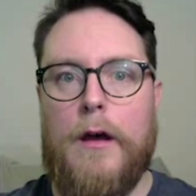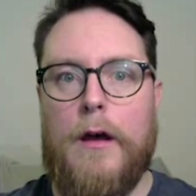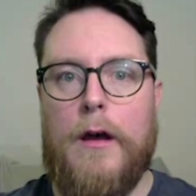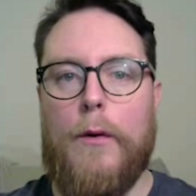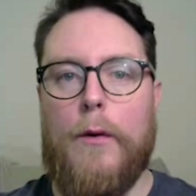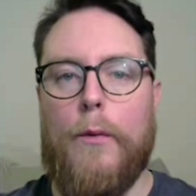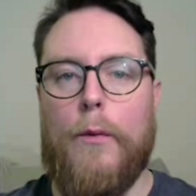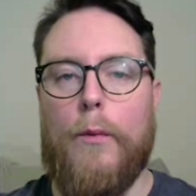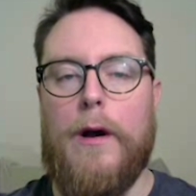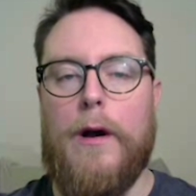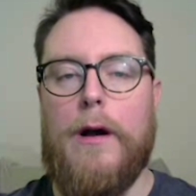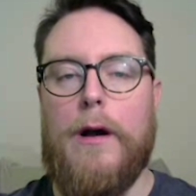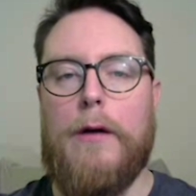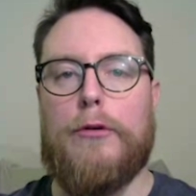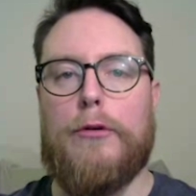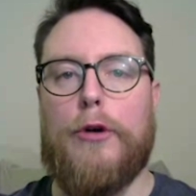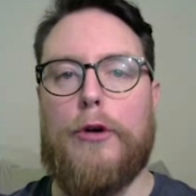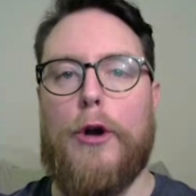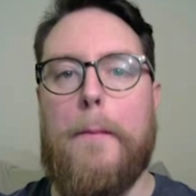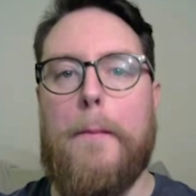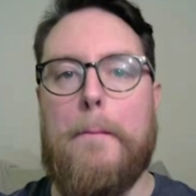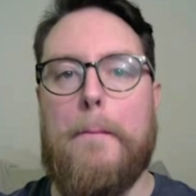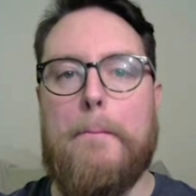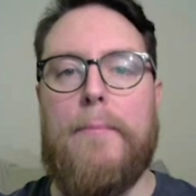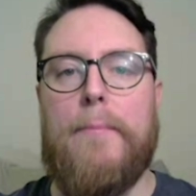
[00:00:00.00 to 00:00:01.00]

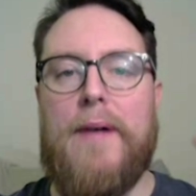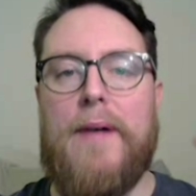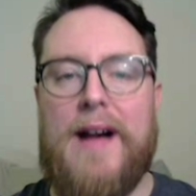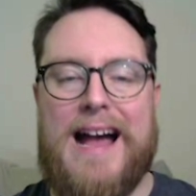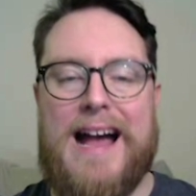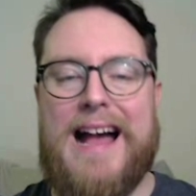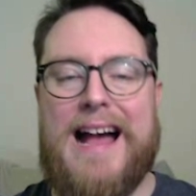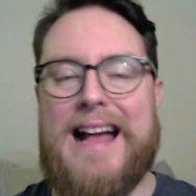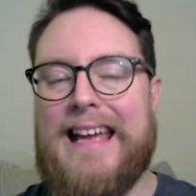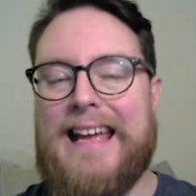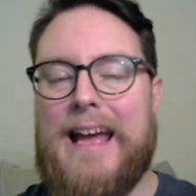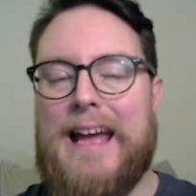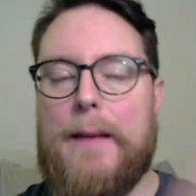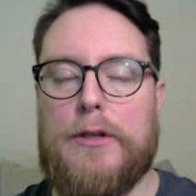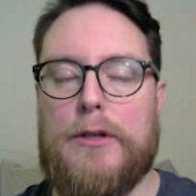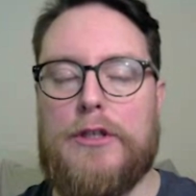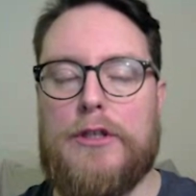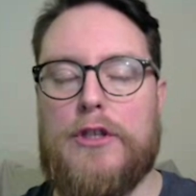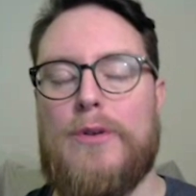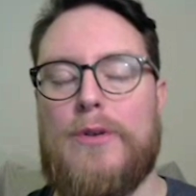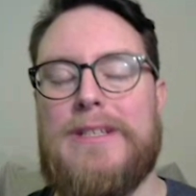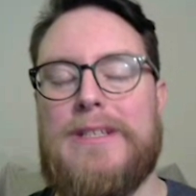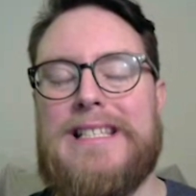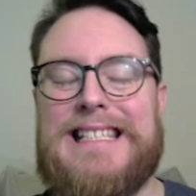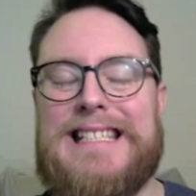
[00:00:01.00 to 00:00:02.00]
Welcome back,
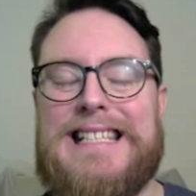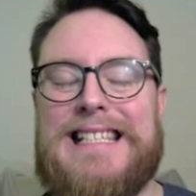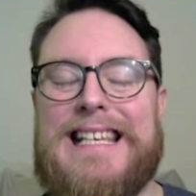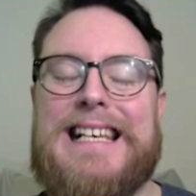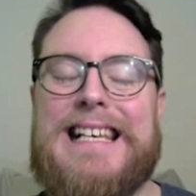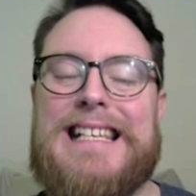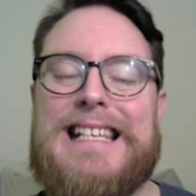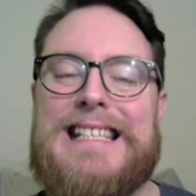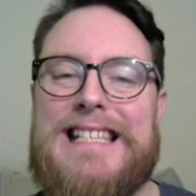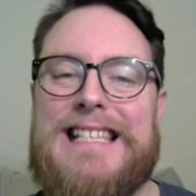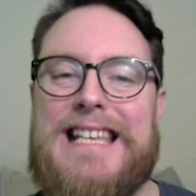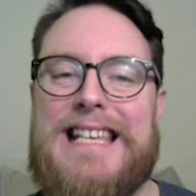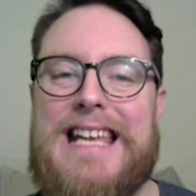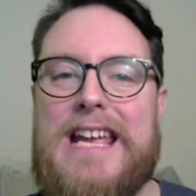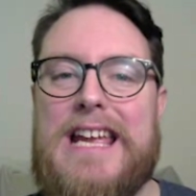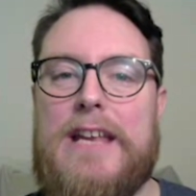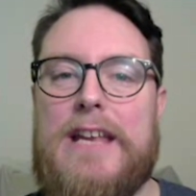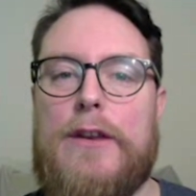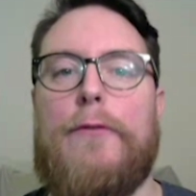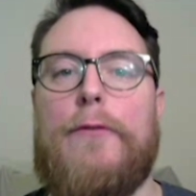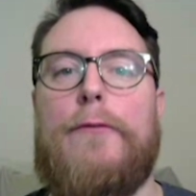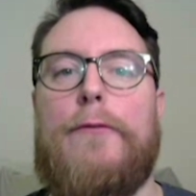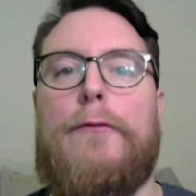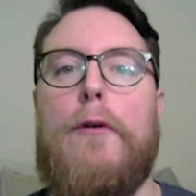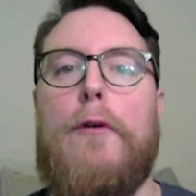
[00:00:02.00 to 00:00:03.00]
episode 16
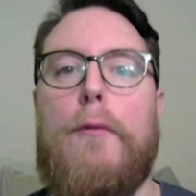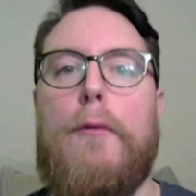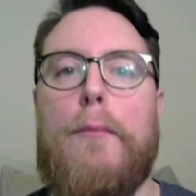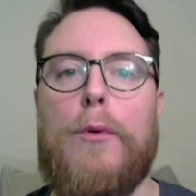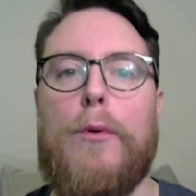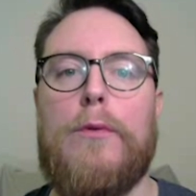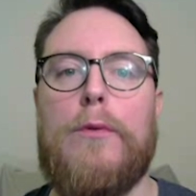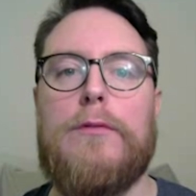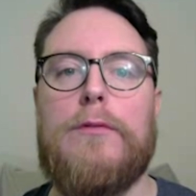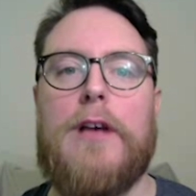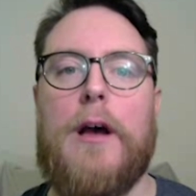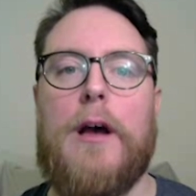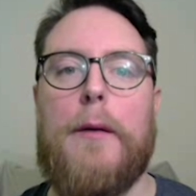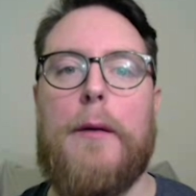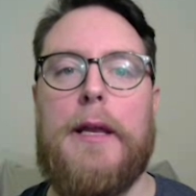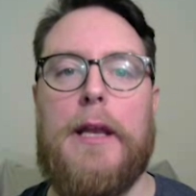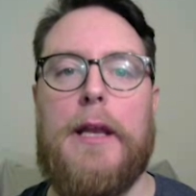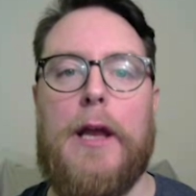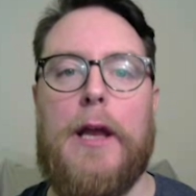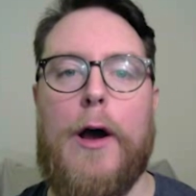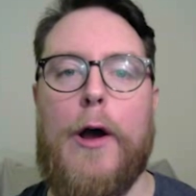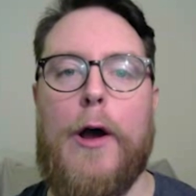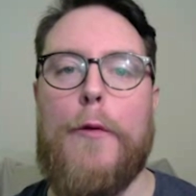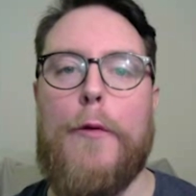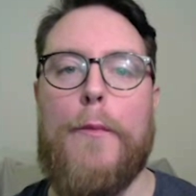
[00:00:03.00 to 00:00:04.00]
of Football's Coming
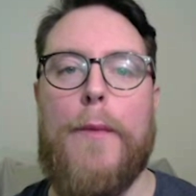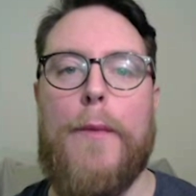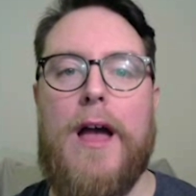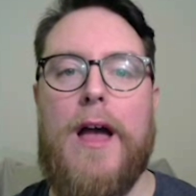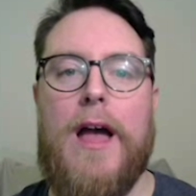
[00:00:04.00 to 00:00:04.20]
Home.